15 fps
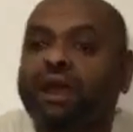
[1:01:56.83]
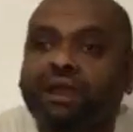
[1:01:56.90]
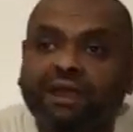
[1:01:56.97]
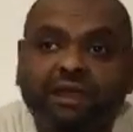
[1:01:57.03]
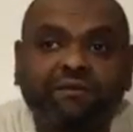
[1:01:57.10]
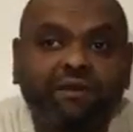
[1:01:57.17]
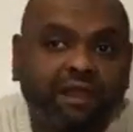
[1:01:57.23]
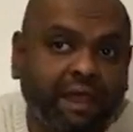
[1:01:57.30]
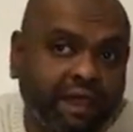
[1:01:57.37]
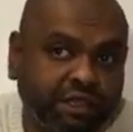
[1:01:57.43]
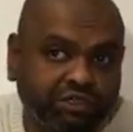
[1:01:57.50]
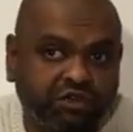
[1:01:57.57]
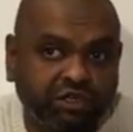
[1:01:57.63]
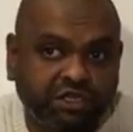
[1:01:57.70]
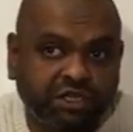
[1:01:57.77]
like giving that
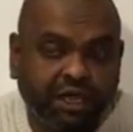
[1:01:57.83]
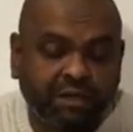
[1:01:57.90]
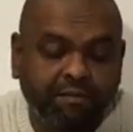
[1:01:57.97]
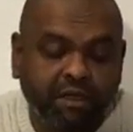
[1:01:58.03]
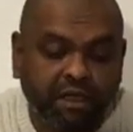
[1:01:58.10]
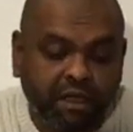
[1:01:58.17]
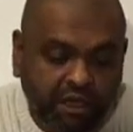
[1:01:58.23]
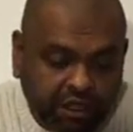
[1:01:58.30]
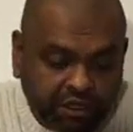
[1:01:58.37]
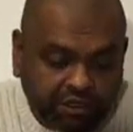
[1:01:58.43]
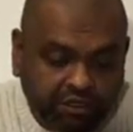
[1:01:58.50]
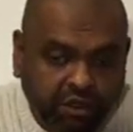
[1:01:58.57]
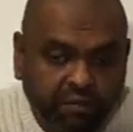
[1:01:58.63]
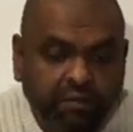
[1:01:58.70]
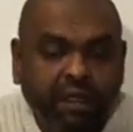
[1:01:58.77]
extra time.
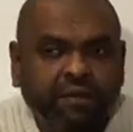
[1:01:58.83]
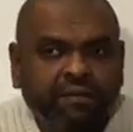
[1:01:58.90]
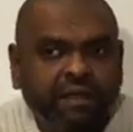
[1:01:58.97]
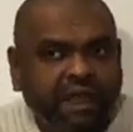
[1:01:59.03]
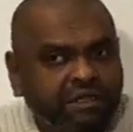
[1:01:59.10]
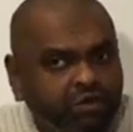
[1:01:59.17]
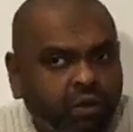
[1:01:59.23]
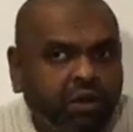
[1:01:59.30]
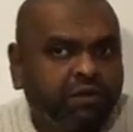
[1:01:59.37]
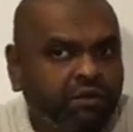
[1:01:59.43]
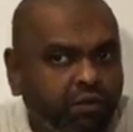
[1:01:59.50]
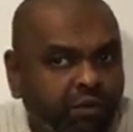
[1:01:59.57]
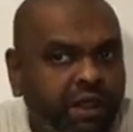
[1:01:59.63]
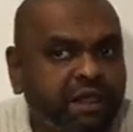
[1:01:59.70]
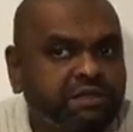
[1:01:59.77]
So that's one of
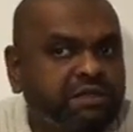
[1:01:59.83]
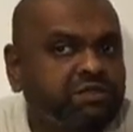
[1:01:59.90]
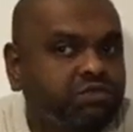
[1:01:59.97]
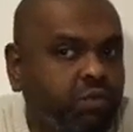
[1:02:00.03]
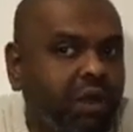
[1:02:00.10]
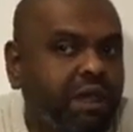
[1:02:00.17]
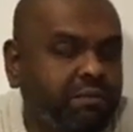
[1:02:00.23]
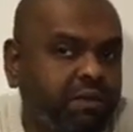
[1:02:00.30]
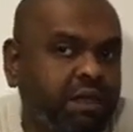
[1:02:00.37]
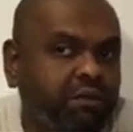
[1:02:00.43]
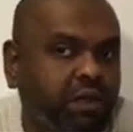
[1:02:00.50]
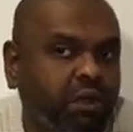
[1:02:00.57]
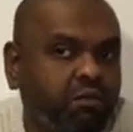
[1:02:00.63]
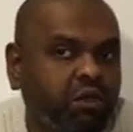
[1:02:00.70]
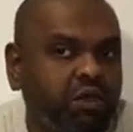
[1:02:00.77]
the reasons why
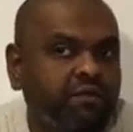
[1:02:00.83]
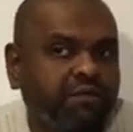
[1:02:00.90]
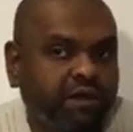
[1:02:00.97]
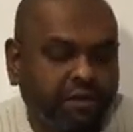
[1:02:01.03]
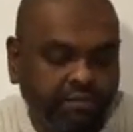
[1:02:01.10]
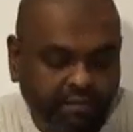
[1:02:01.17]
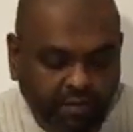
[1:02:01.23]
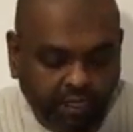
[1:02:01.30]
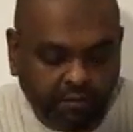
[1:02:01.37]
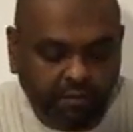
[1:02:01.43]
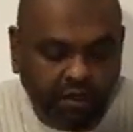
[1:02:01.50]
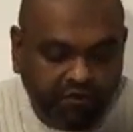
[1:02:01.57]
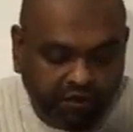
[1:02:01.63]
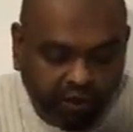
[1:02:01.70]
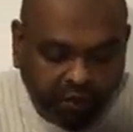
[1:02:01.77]
people are
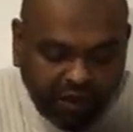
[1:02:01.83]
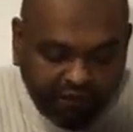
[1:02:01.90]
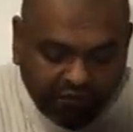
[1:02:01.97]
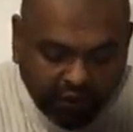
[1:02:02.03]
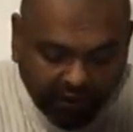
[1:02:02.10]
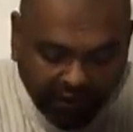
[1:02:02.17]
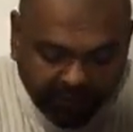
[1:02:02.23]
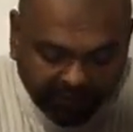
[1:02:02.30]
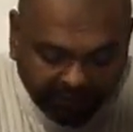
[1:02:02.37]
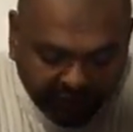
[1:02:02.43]
moving away from it.